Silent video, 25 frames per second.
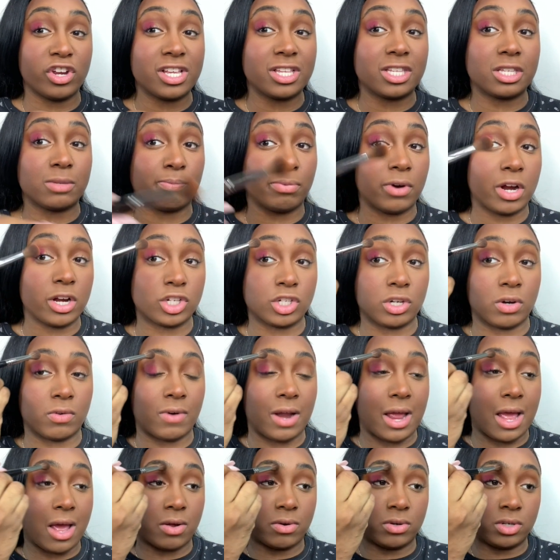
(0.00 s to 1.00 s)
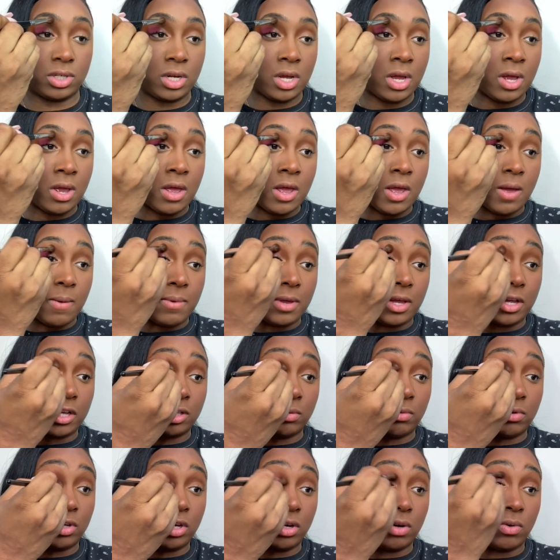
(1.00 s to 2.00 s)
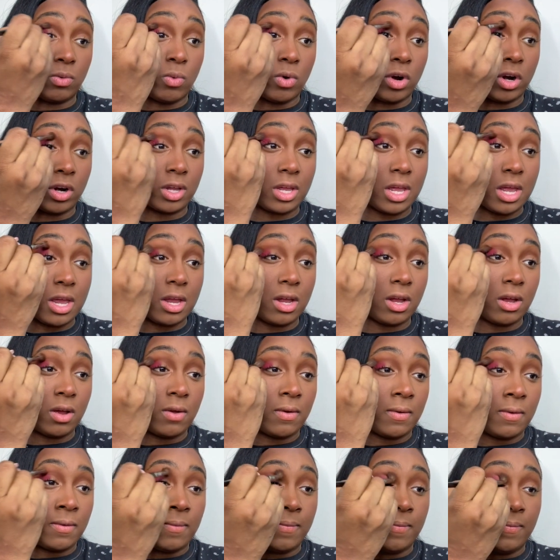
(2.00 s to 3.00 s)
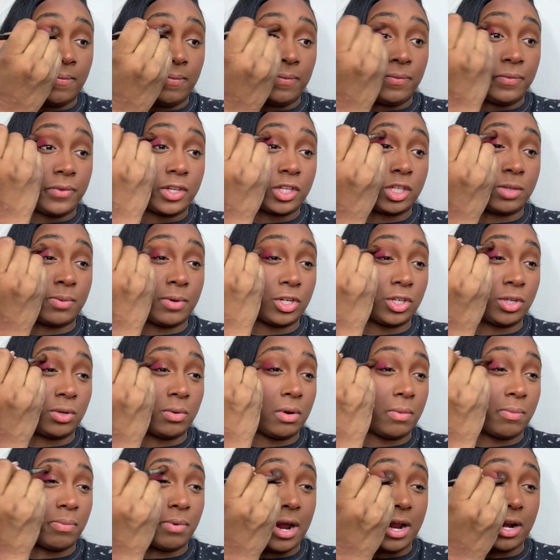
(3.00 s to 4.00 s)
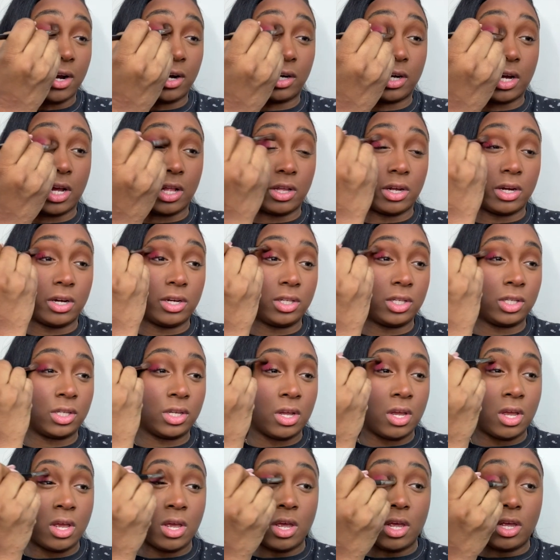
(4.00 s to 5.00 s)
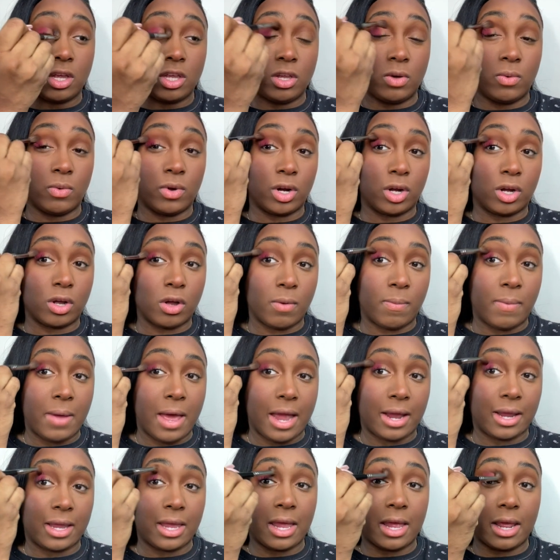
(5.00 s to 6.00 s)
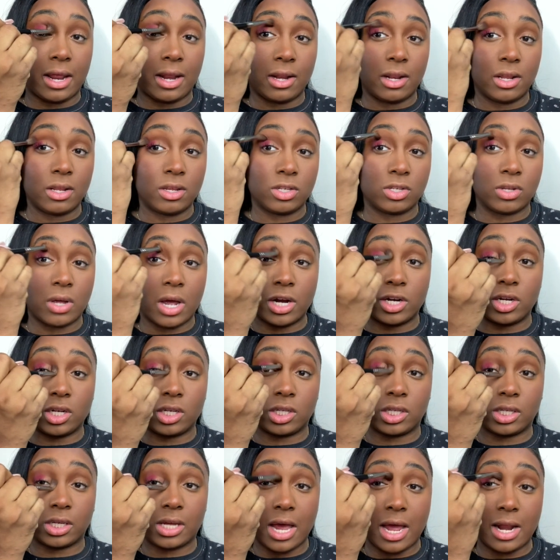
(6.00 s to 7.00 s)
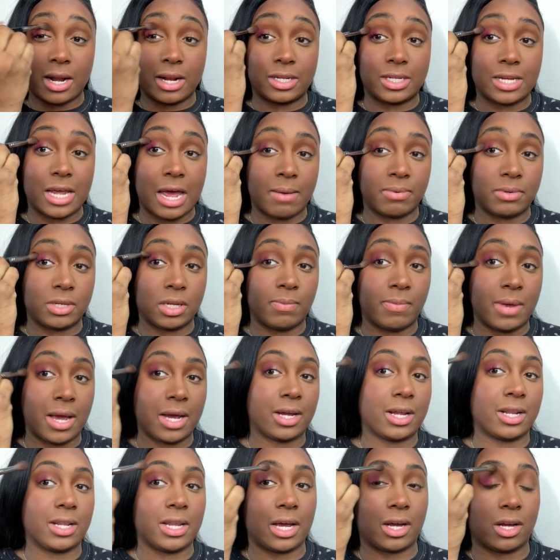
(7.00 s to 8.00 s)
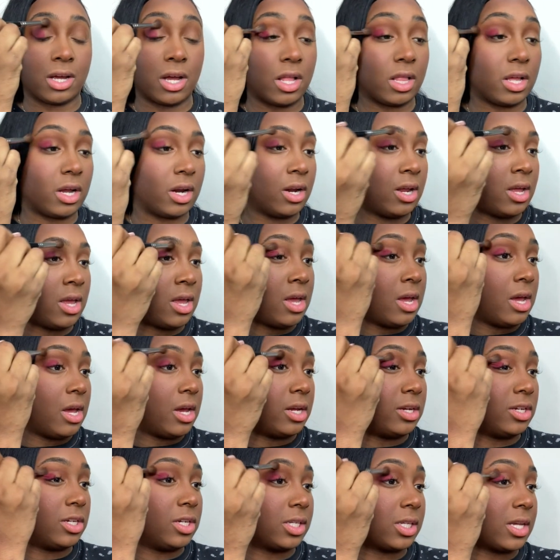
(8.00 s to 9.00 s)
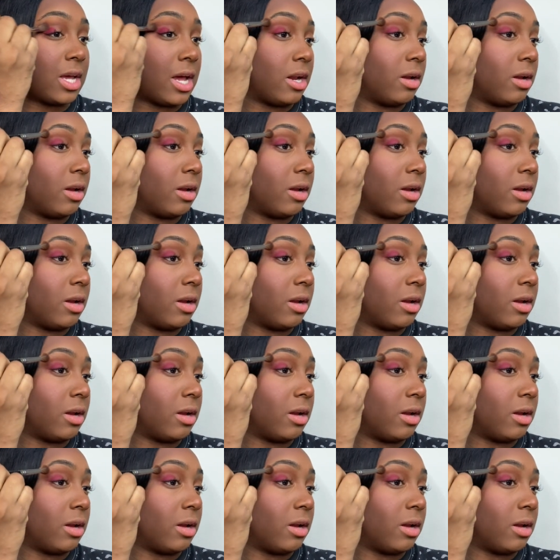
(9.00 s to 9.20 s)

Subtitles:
brush around, because when you're working, especially with brighter colors, you want to go back in. So I just kind of tapped it back in that color and just kind